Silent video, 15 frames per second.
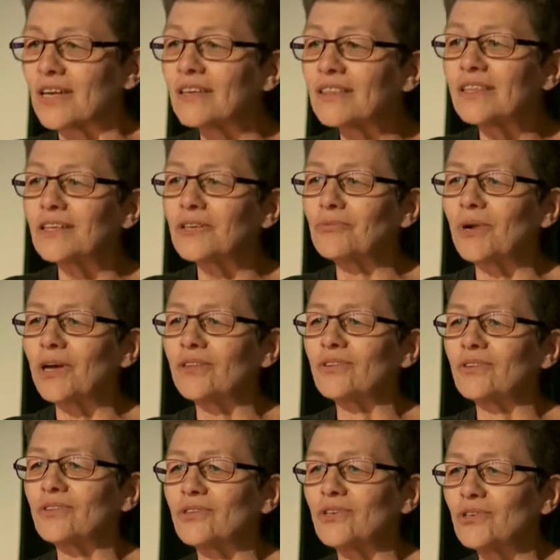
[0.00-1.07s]
I think
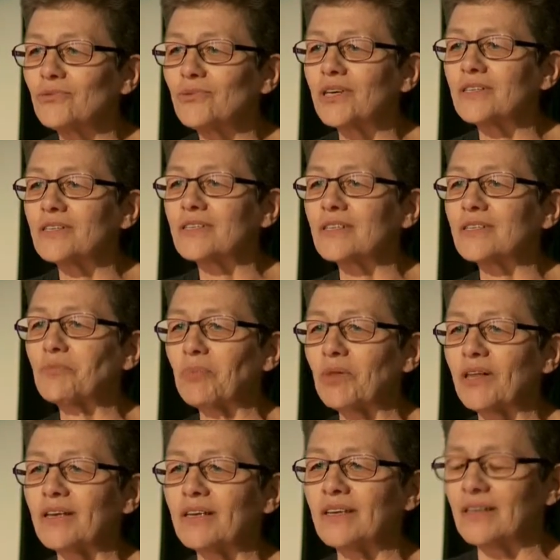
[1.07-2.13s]
rather the US is
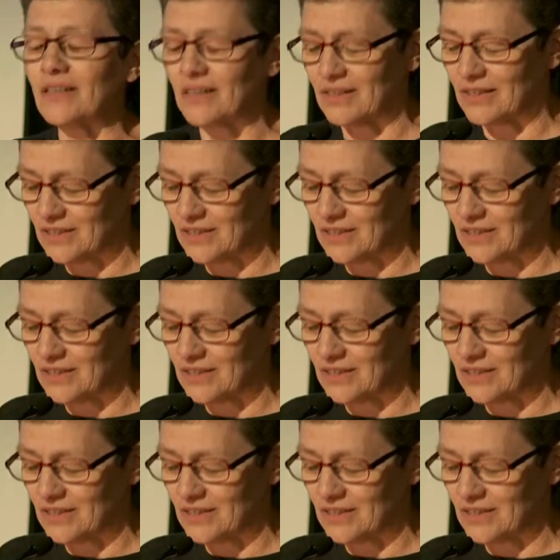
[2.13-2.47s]
playing